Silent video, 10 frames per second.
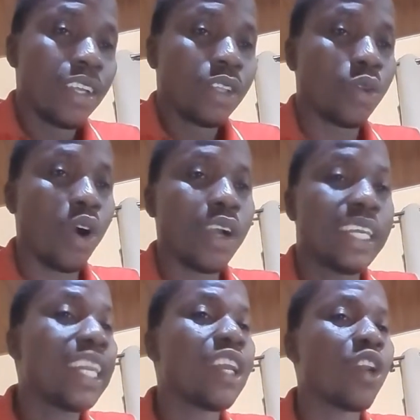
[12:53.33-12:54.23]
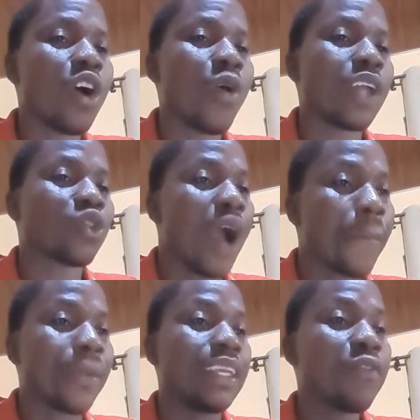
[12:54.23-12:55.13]
So he didn't know what will
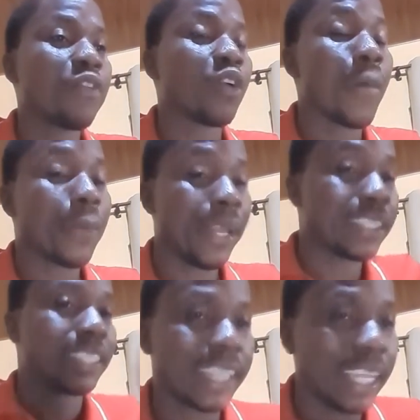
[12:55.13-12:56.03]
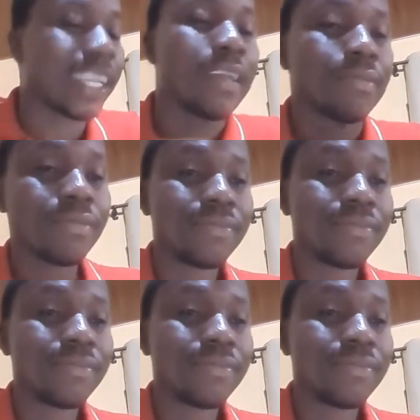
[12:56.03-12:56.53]
happen if he complains a second time.